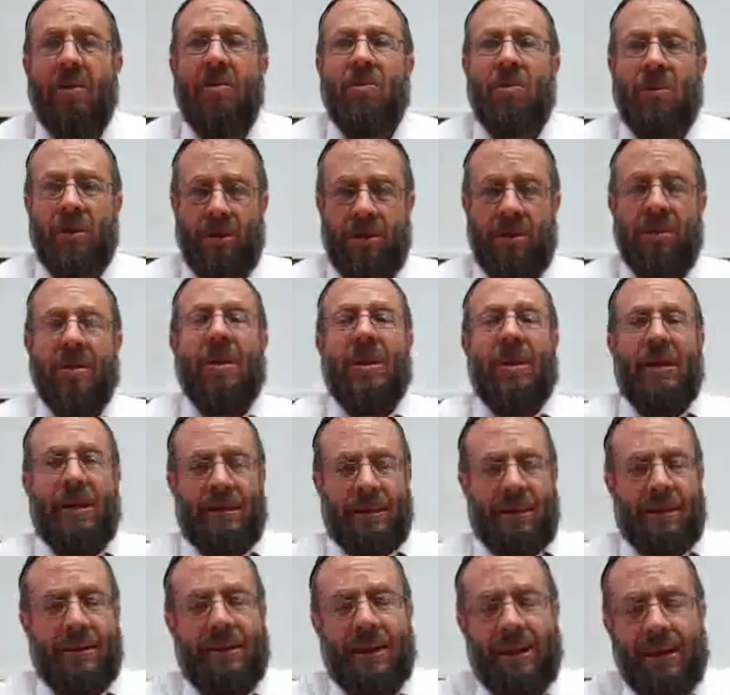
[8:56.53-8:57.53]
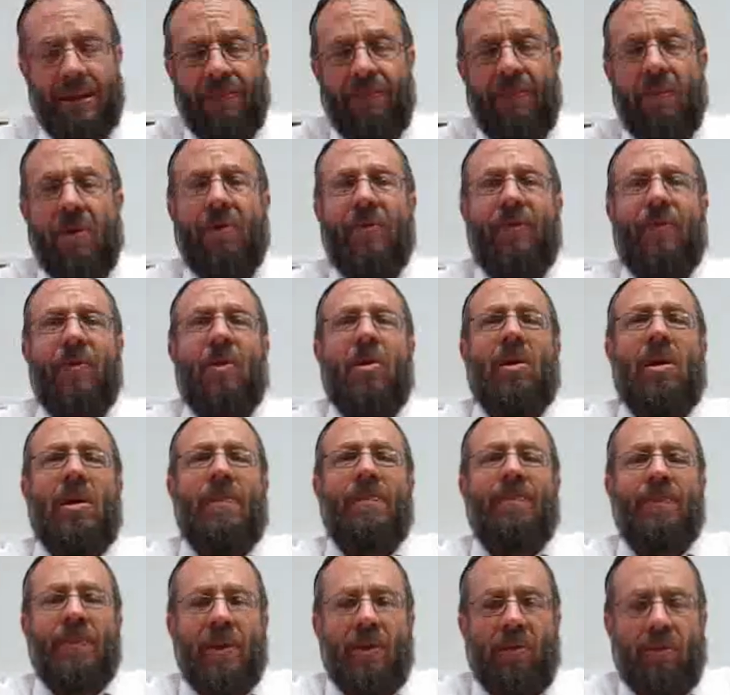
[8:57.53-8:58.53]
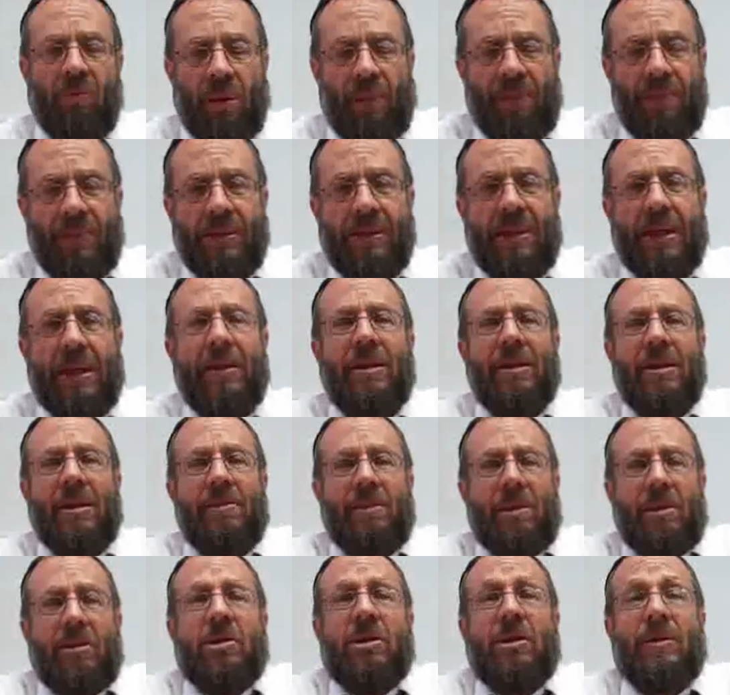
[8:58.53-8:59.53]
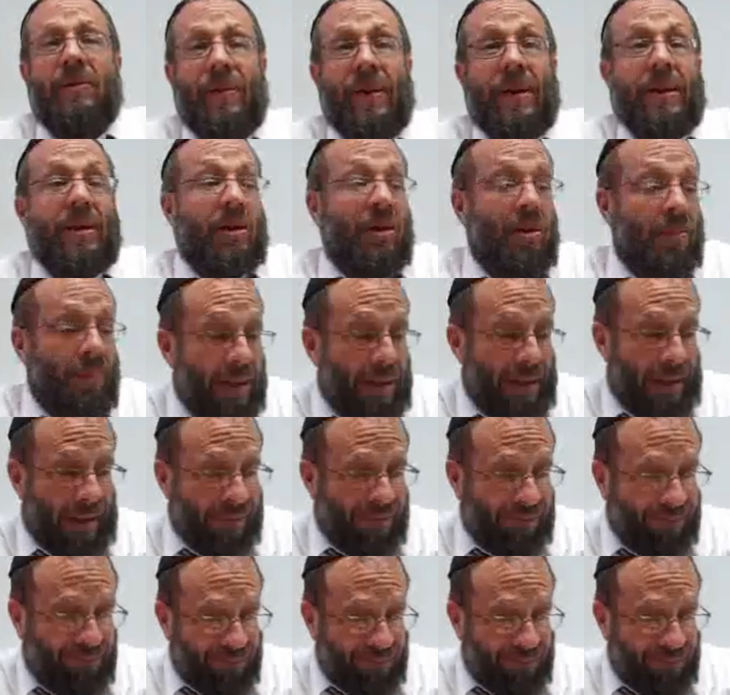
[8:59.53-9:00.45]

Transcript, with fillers: which, as I said in book form, represent the emergence of ethical man.